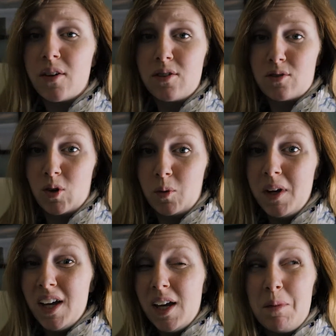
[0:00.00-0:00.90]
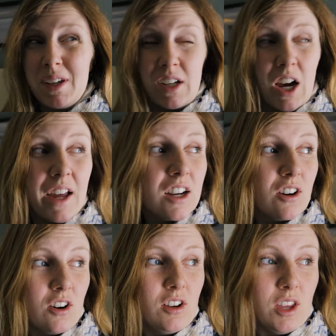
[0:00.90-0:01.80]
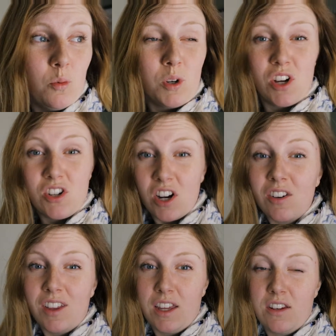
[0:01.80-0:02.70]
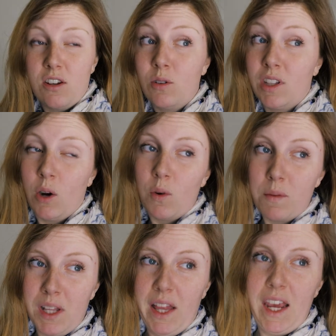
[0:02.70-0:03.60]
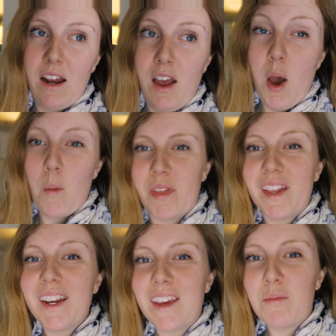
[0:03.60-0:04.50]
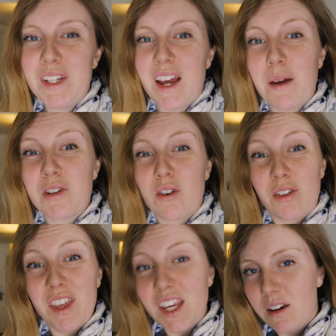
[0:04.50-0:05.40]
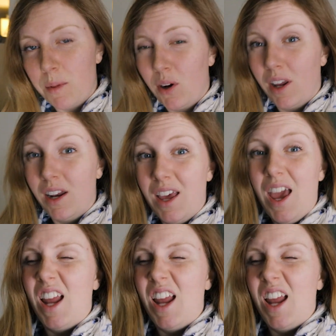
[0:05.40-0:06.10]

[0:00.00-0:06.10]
around this room because I got here early, which I generally like to do because I don't want to be late, but then it gave me time to start thinking about it.